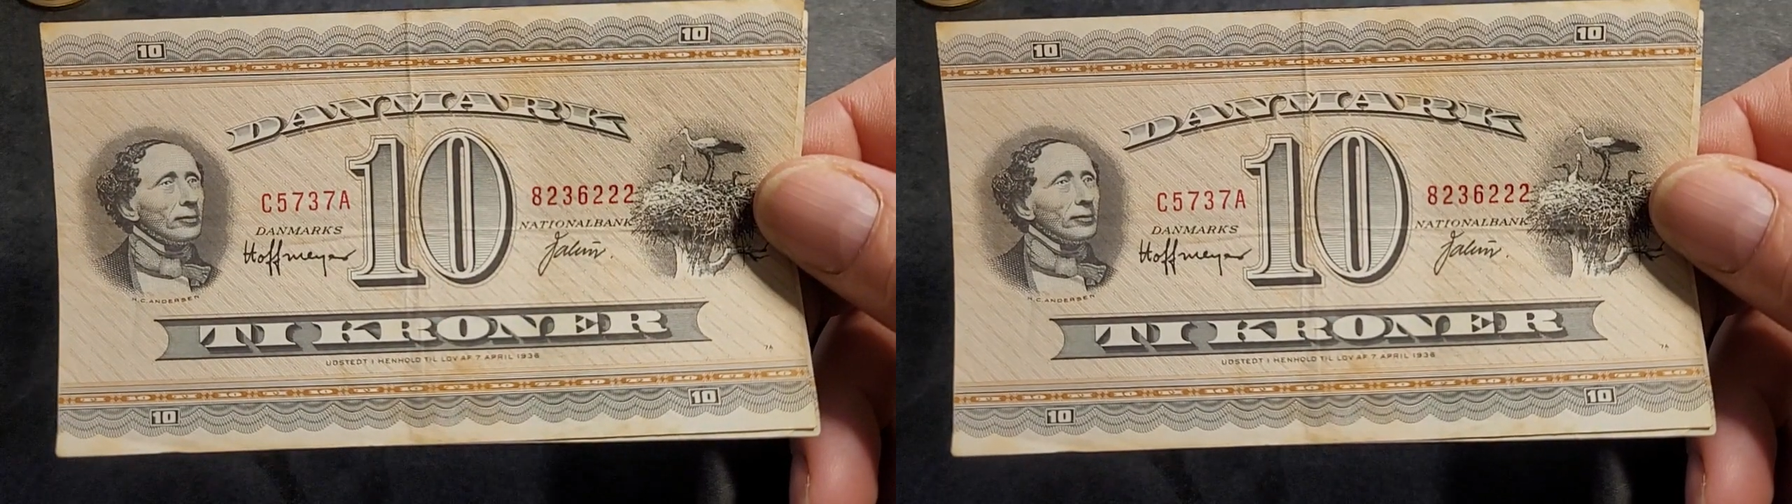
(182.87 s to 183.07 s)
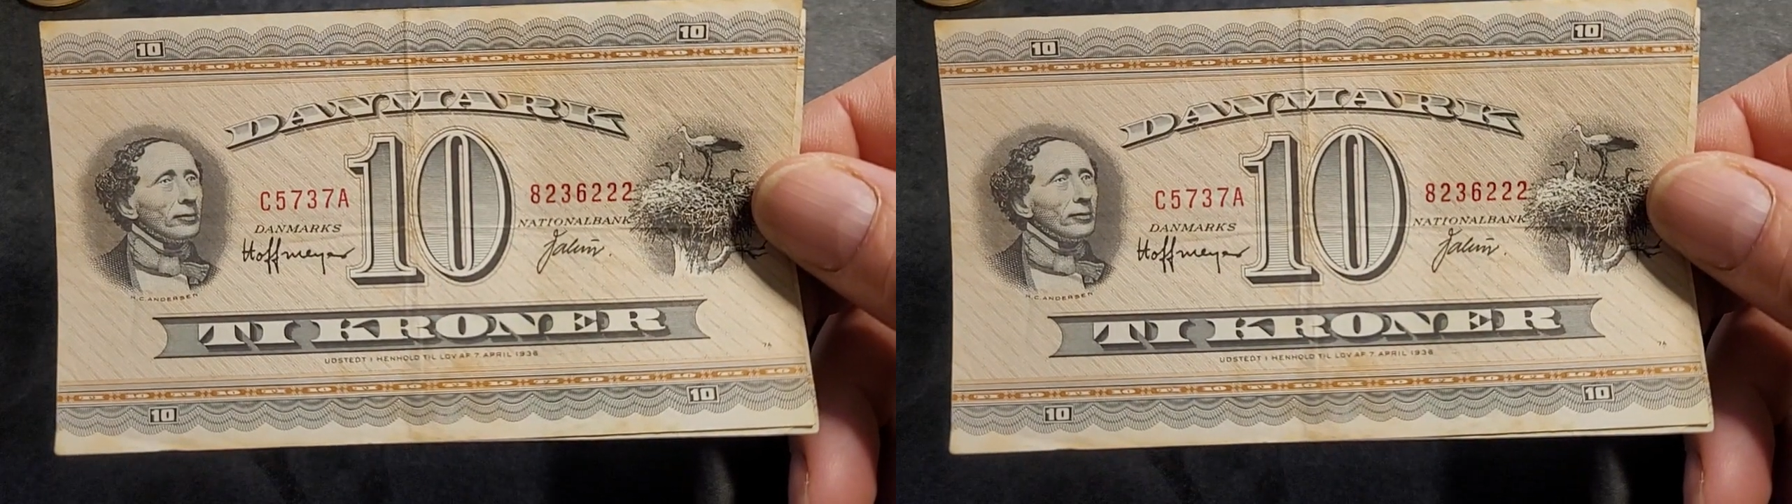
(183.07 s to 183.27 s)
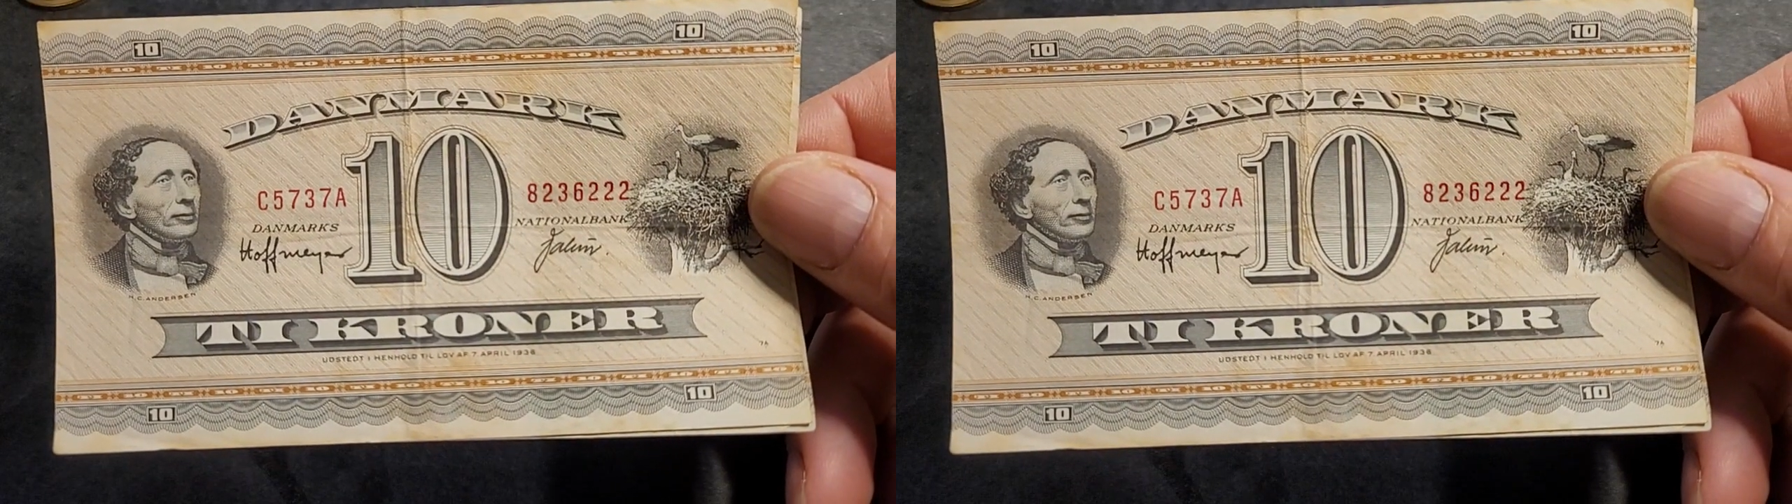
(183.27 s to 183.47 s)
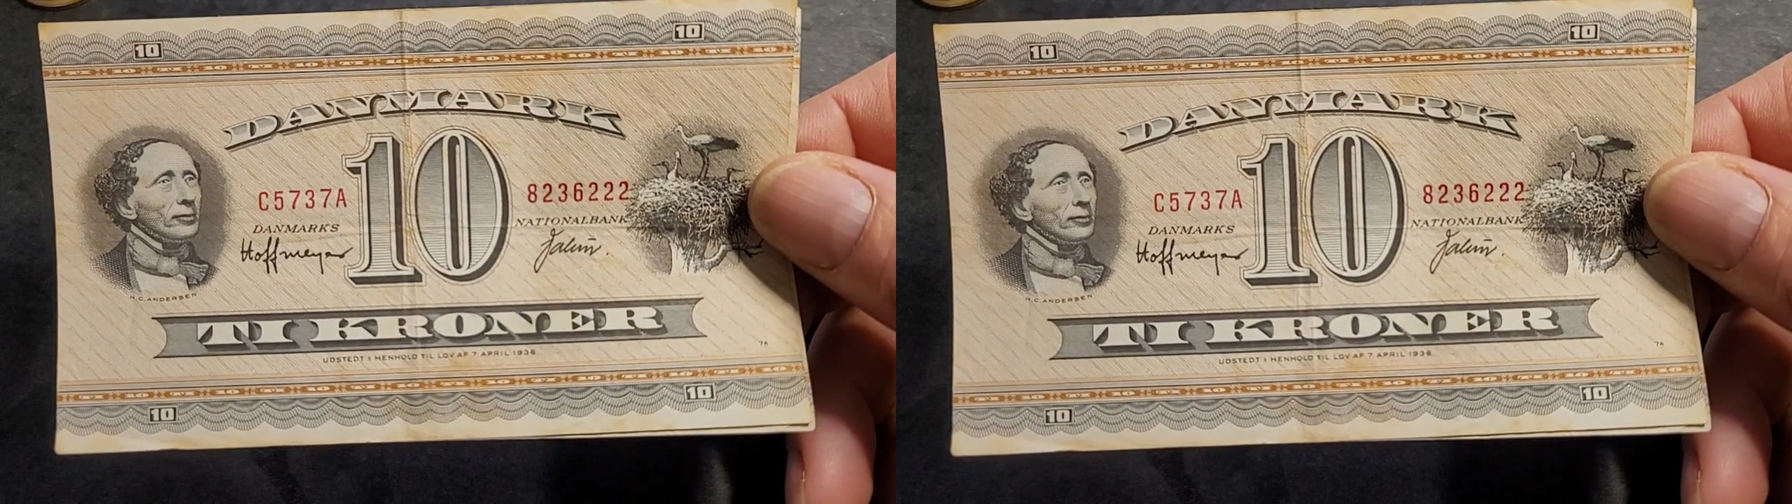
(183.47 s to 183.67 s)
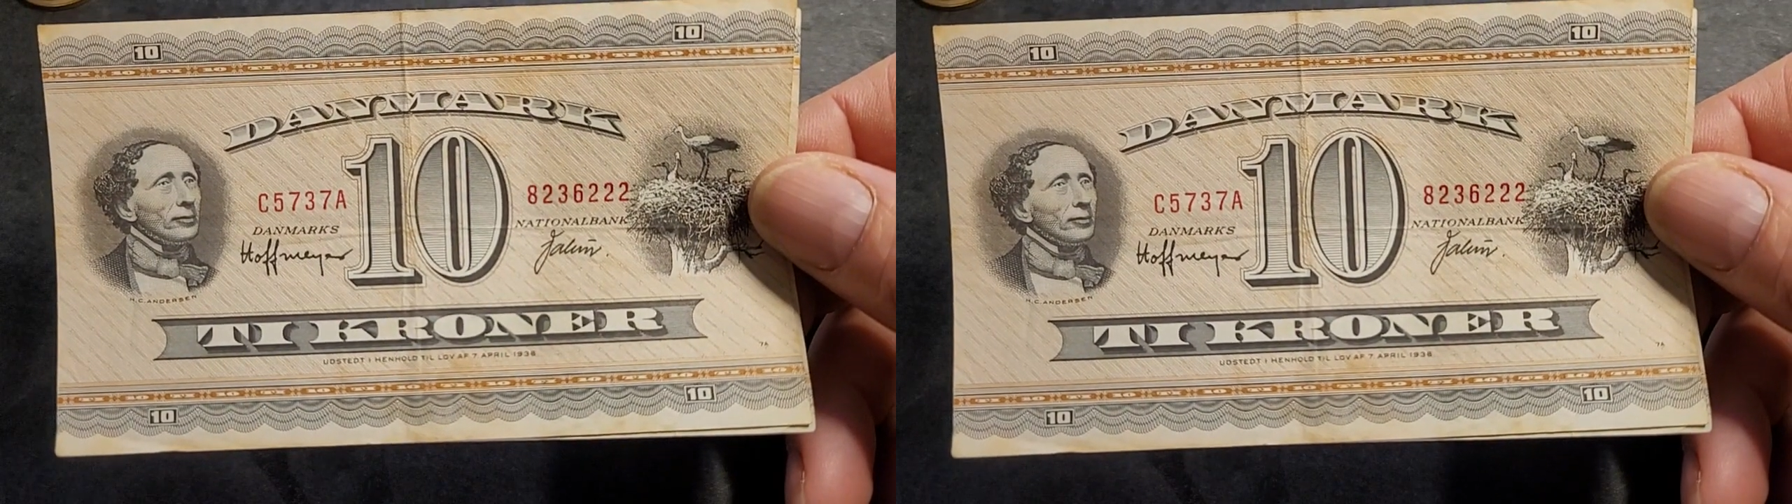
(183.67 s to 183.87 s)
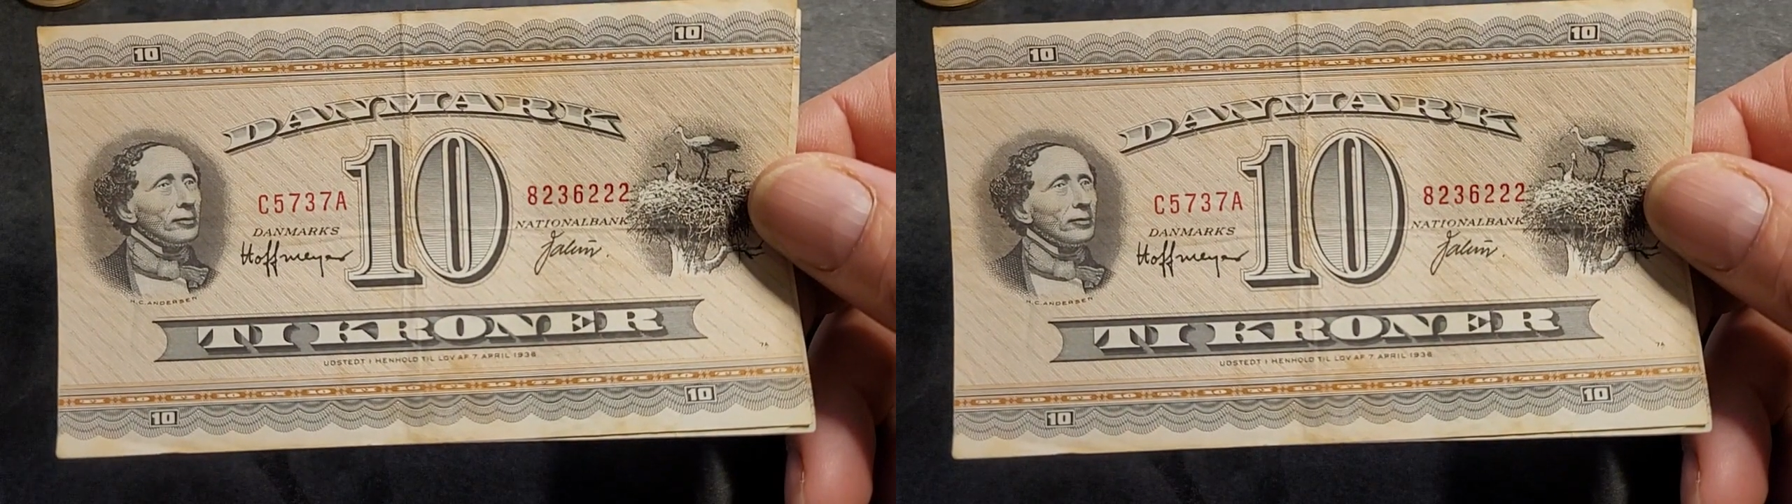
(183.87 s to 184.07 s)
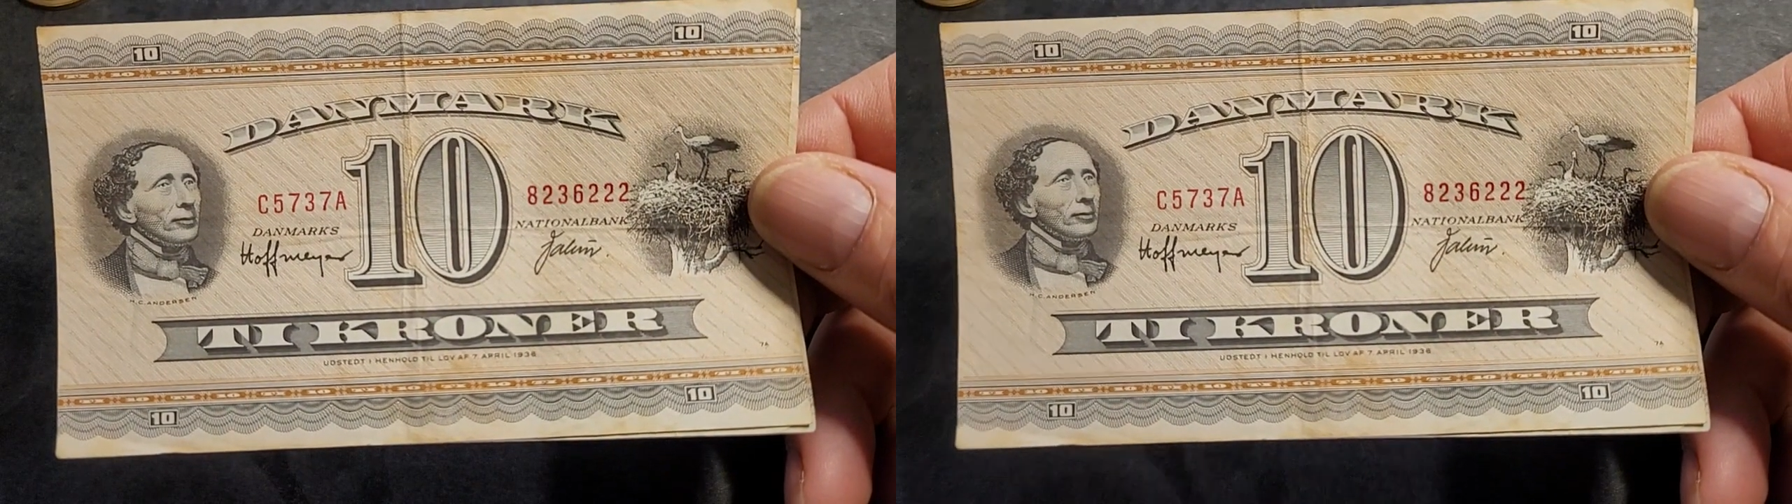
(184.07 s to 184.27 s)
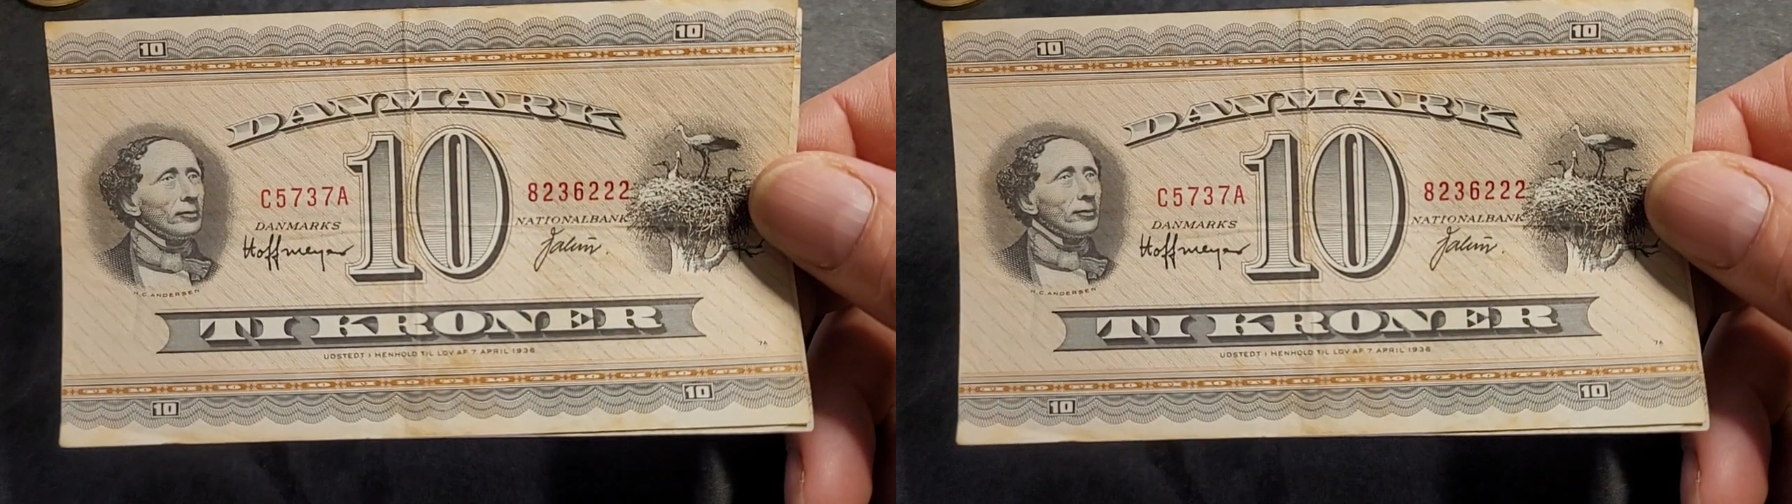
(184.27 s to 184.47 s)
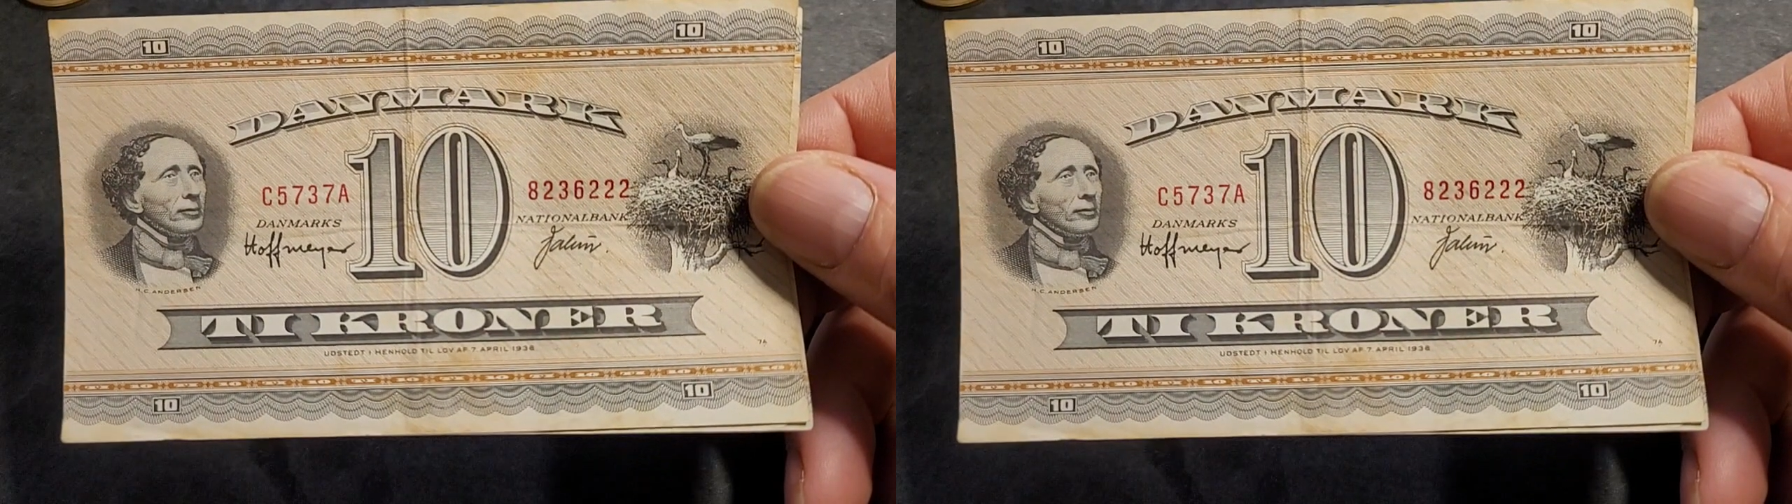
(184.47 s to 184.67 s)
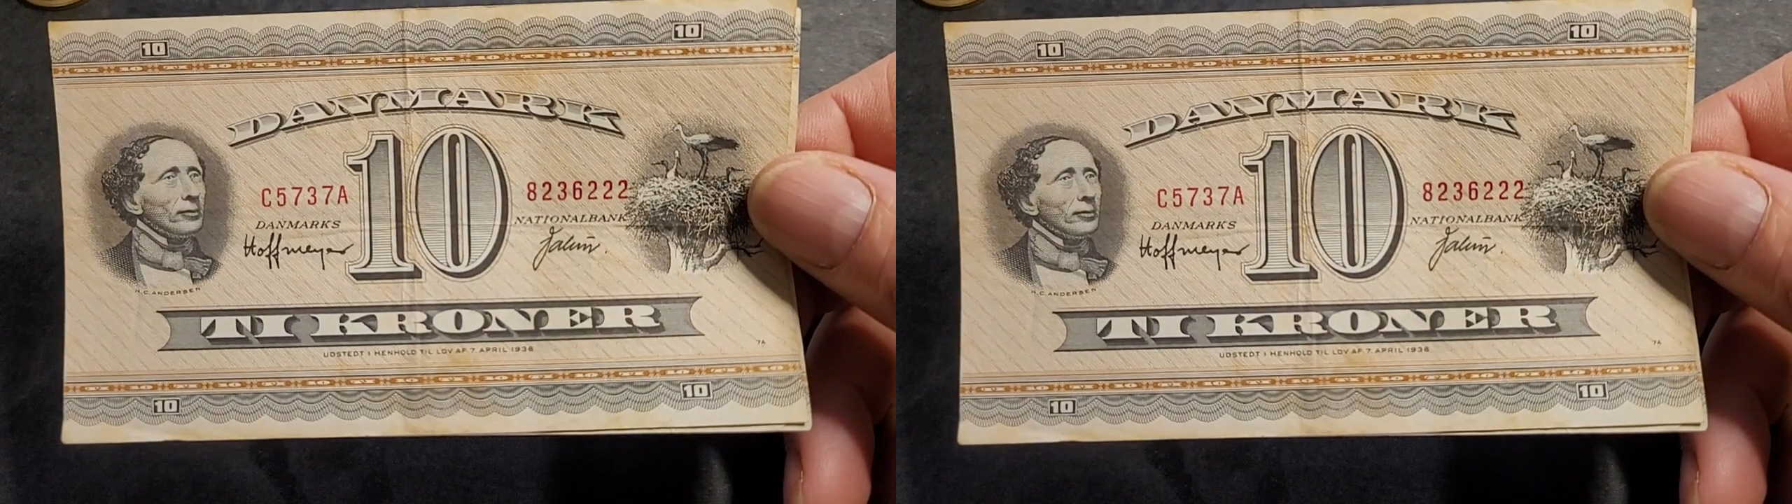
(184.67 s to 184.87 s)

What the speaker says: they issued a